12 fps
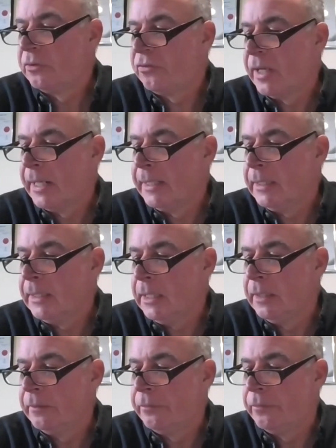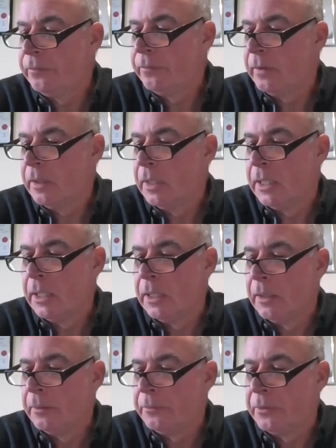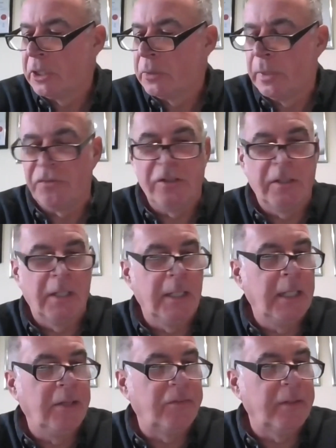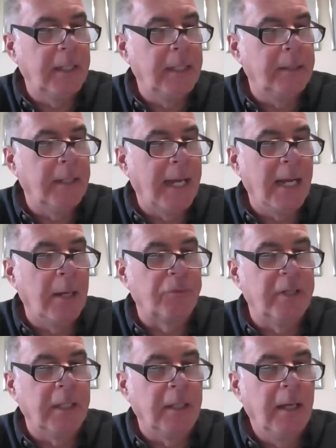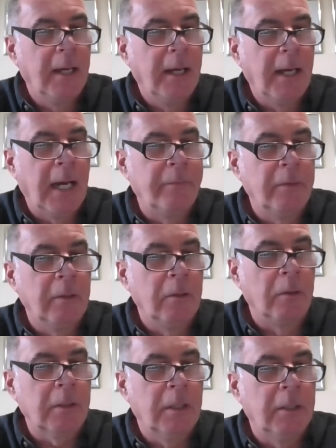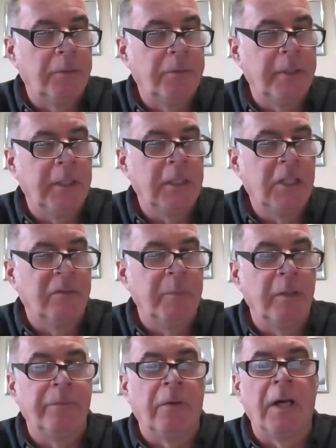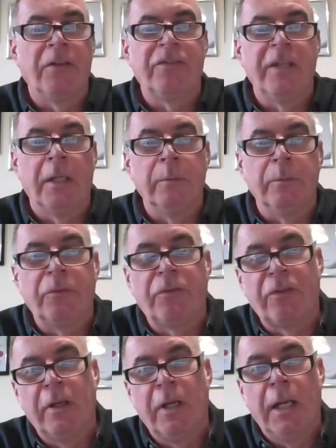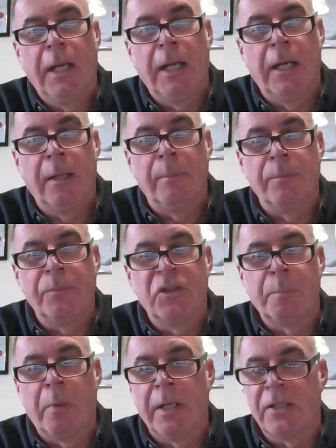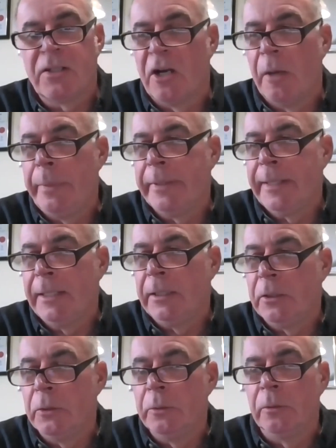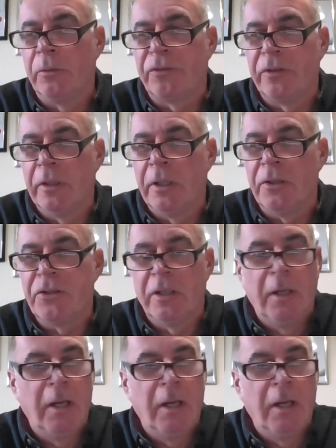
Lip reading: say if the questioner is in housing, have a look at the government advice notes just by typing in Google search